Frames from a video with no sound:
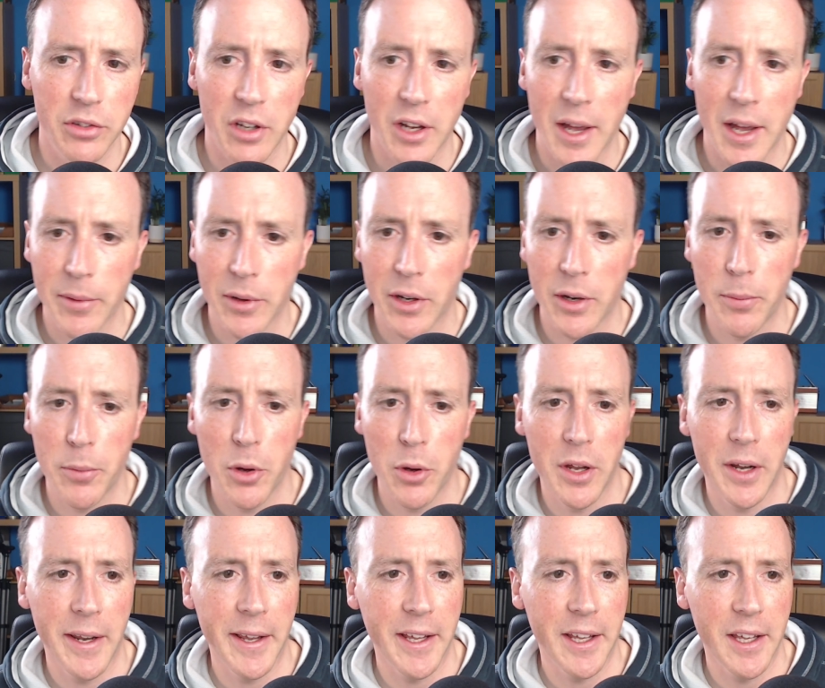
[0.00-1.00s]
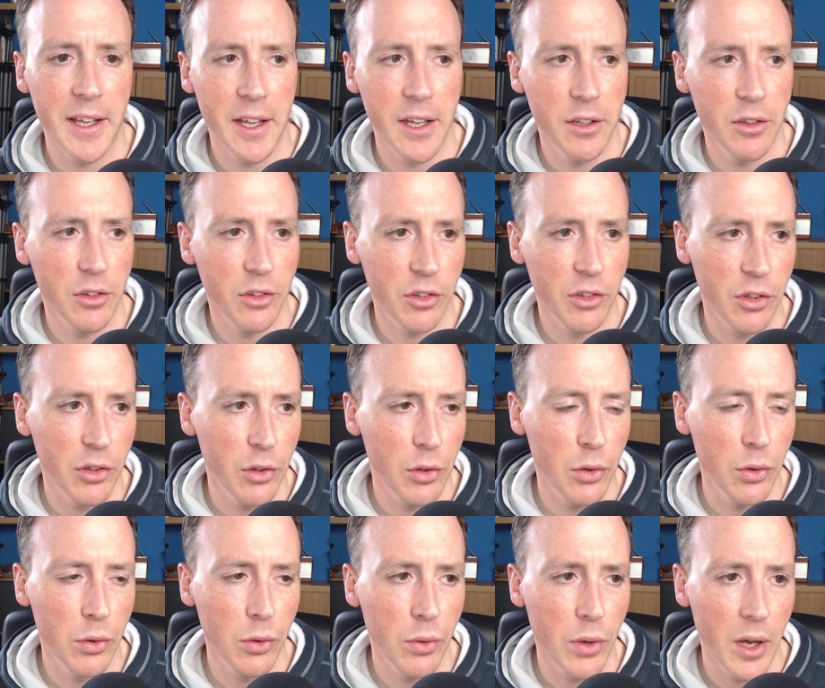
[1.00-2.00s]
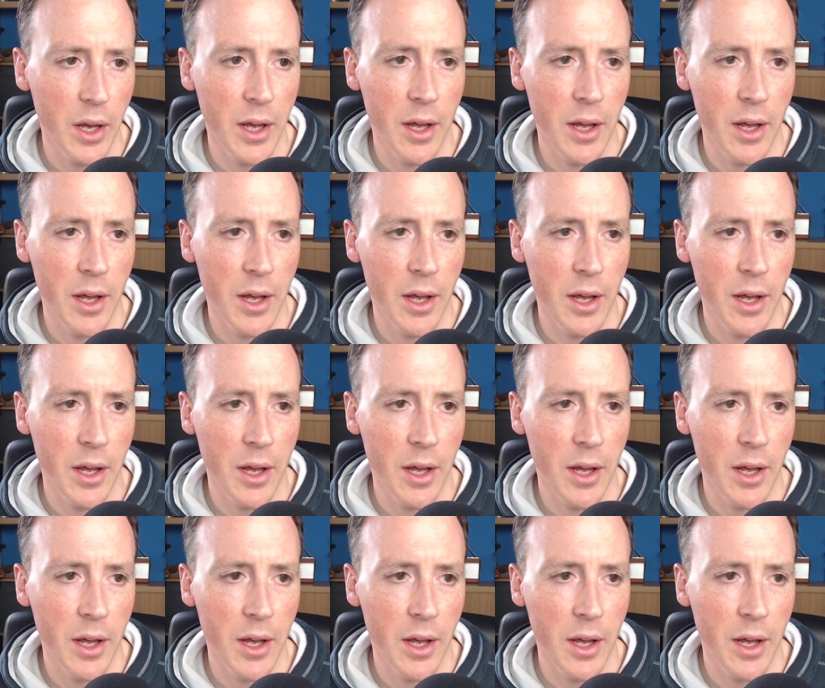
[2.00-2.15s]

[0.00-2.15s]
I am going to put a link into